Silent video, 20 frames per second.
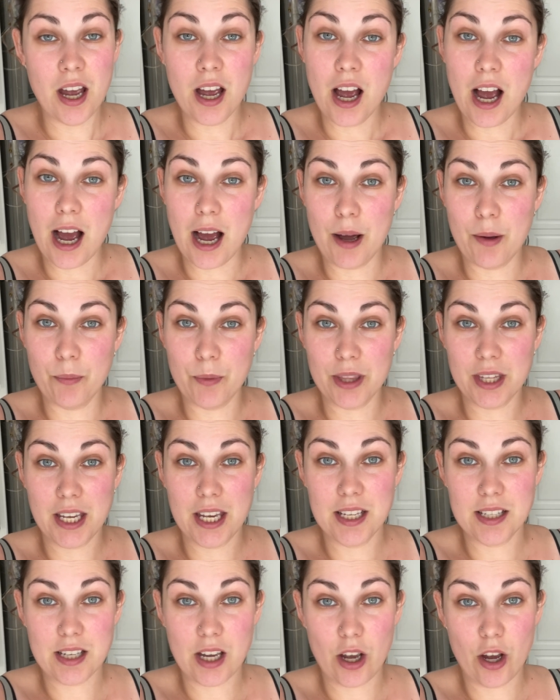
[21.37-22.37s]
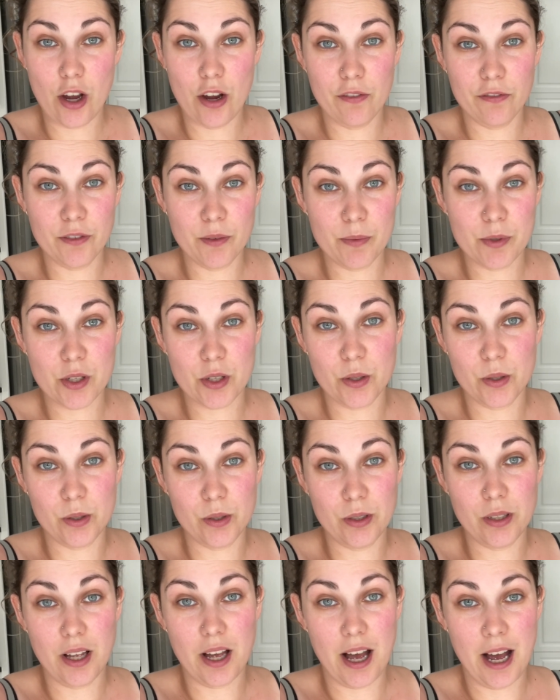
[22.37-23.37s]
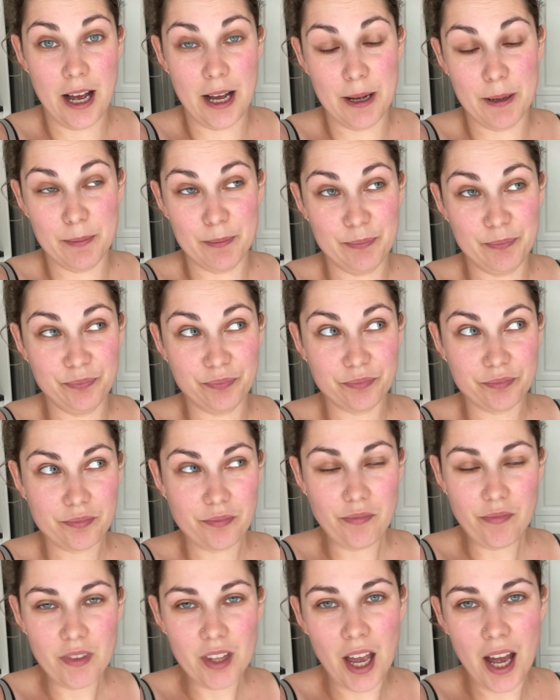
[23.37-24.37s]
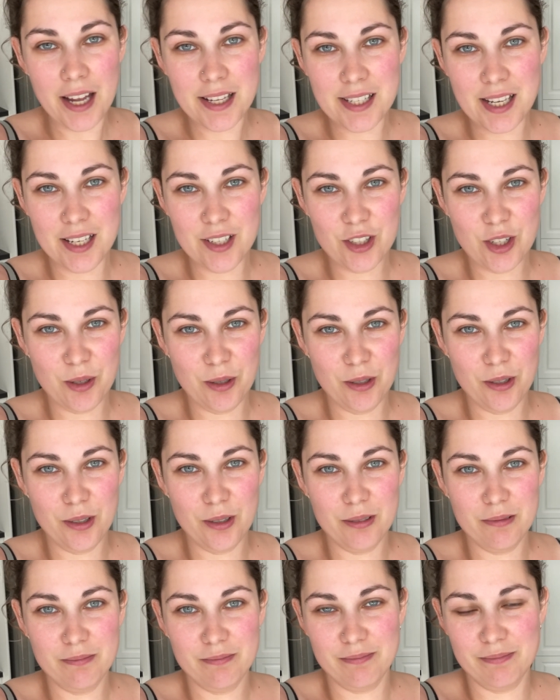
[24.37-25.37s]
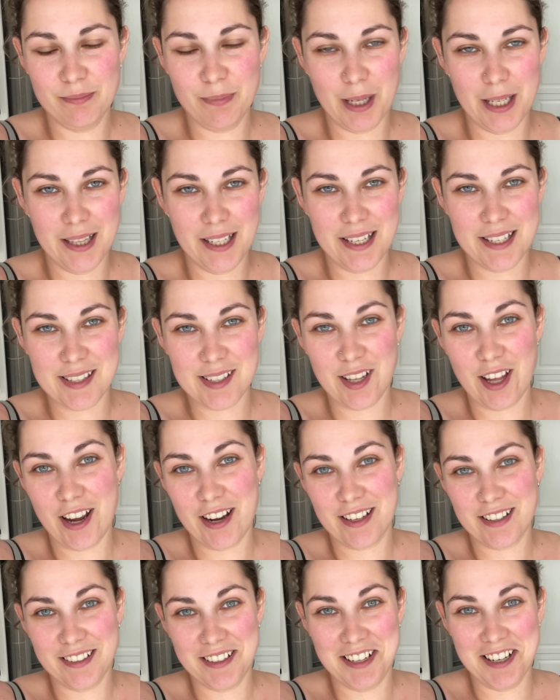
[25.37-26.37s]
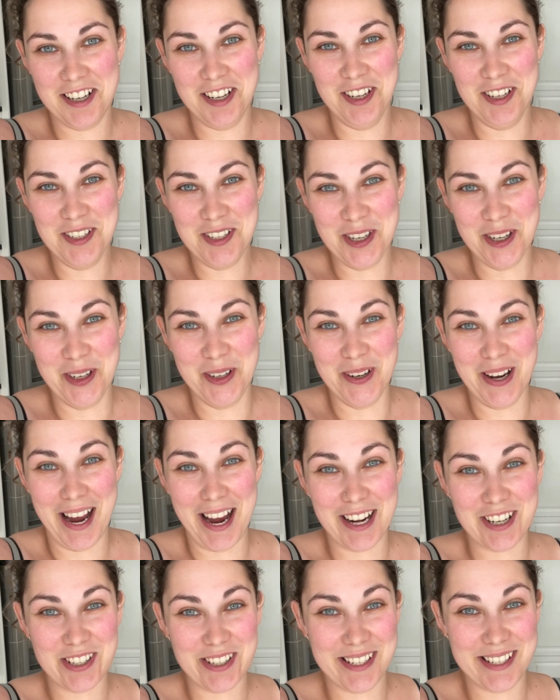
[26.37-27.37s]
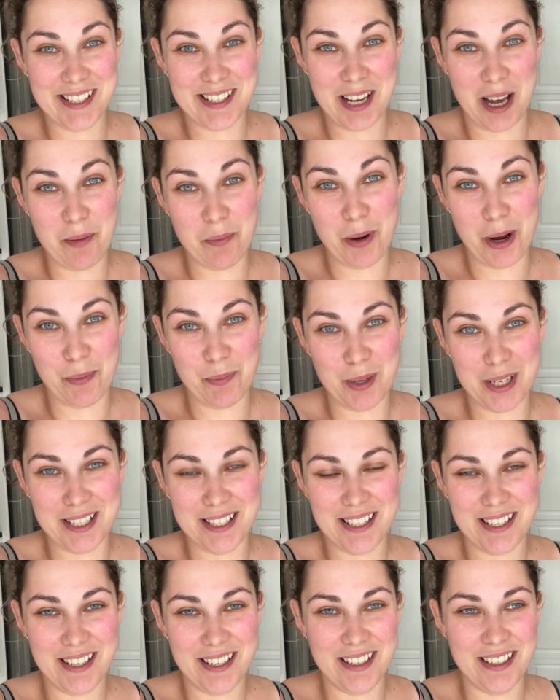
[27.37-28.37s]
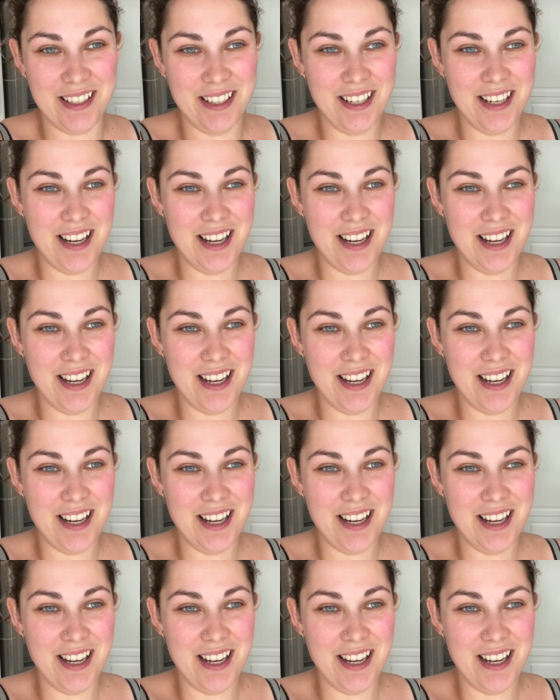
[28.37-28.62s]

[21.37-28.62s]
when the kids get home from school, I tend to be less likely to actually start prepping dinner.